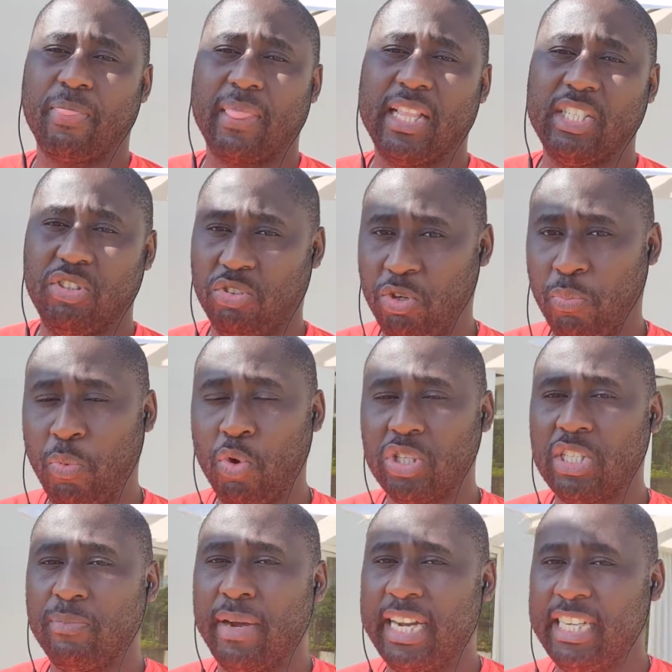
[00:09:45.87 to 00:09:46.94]
This was
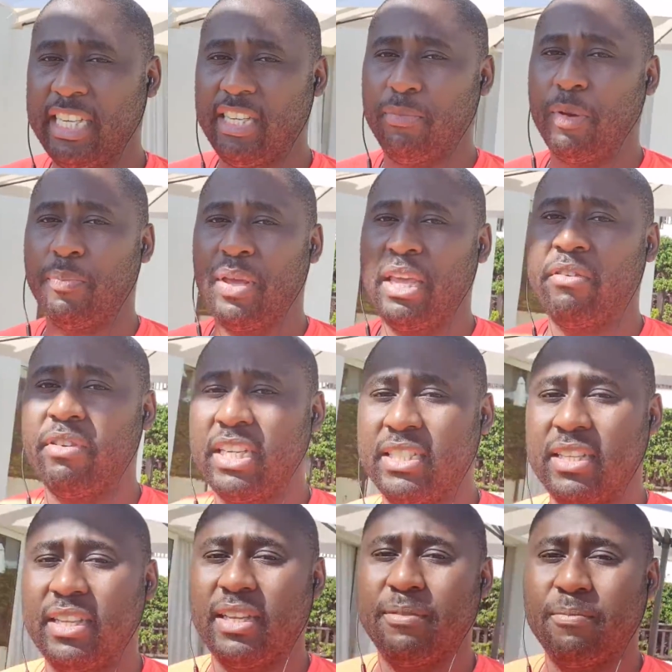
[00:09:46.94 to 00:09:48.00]
reported by DWP
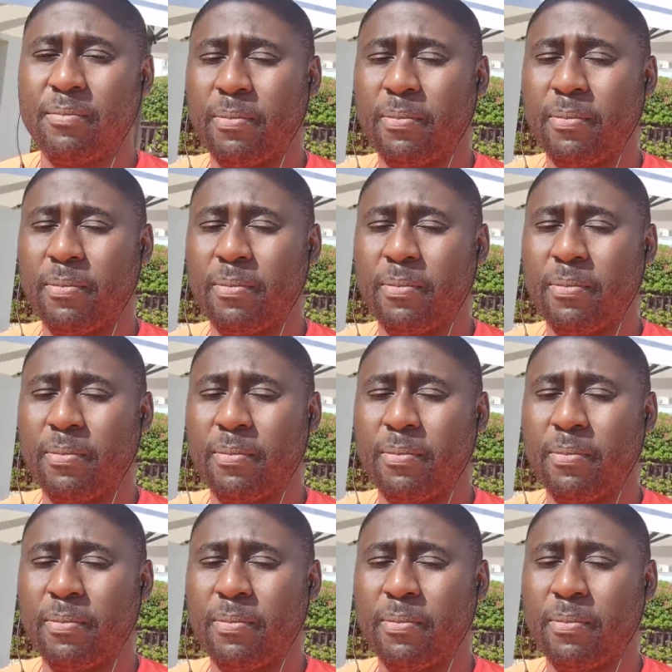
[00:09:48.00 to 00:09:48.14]
recently.